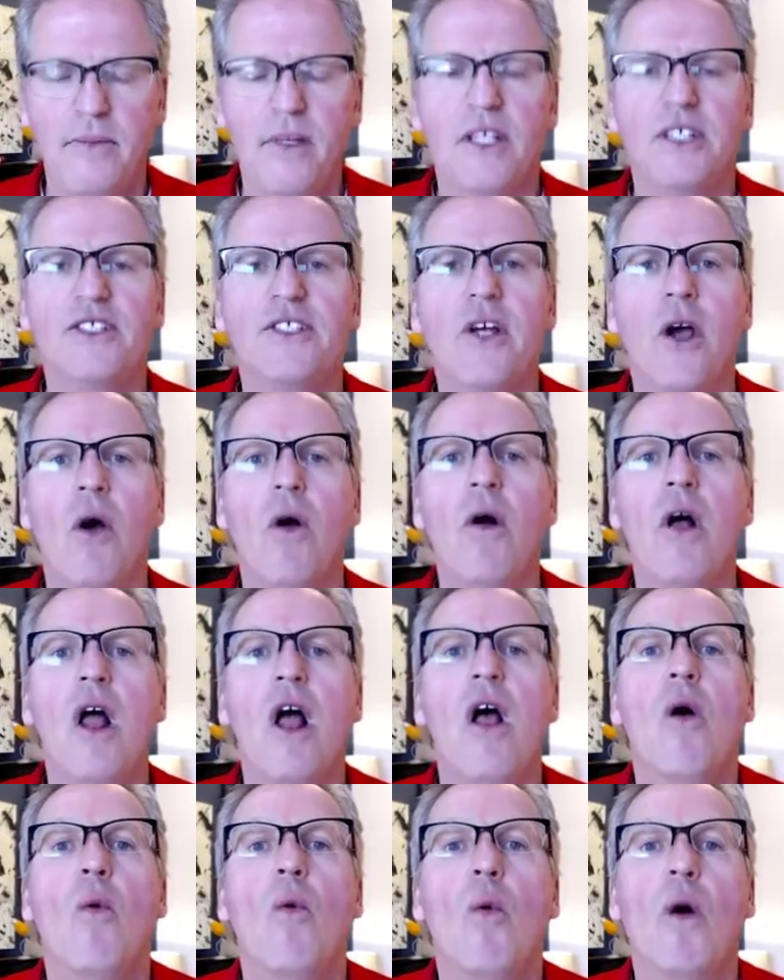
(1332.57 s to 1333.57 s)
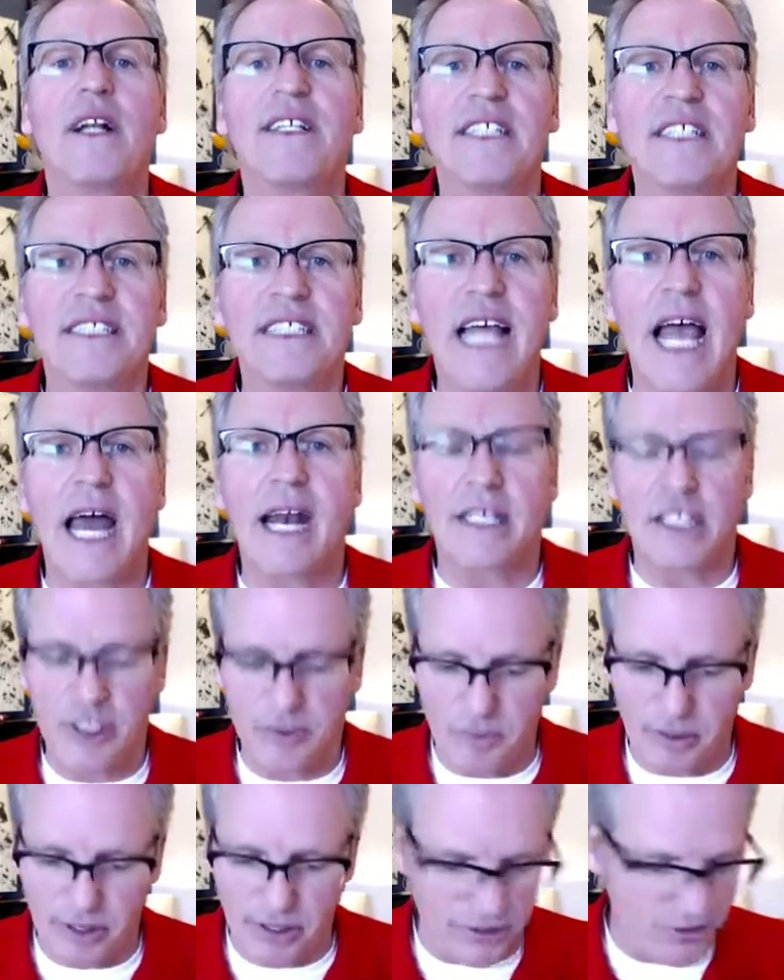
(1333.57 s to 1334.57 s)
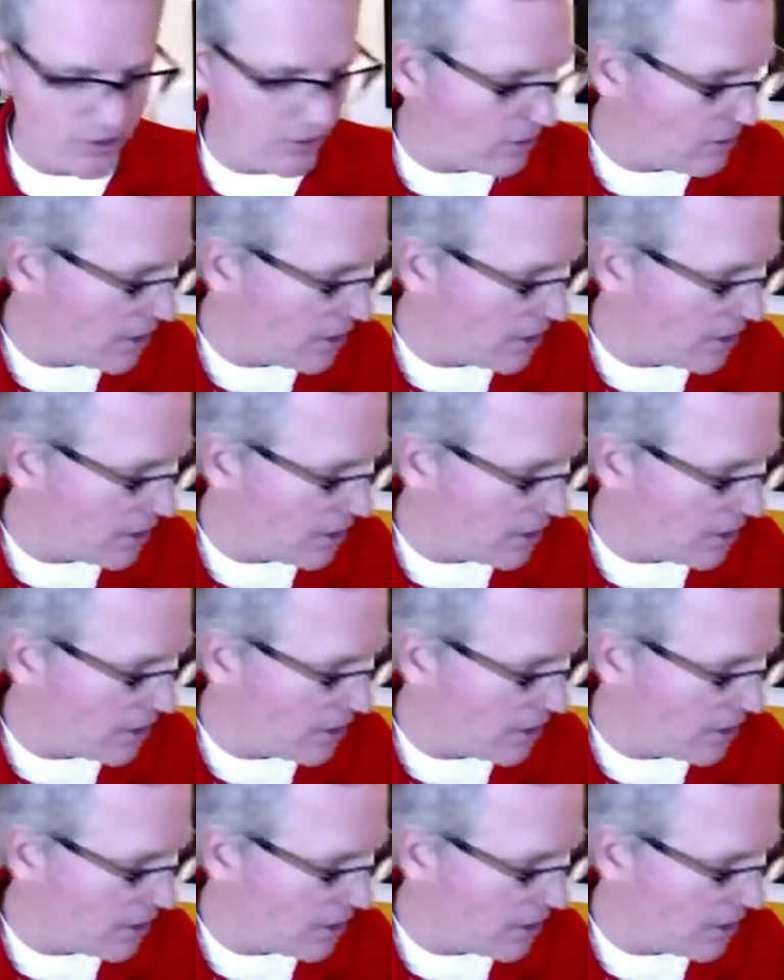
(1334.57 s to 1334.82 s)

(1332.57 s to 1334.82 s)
So what does that experience look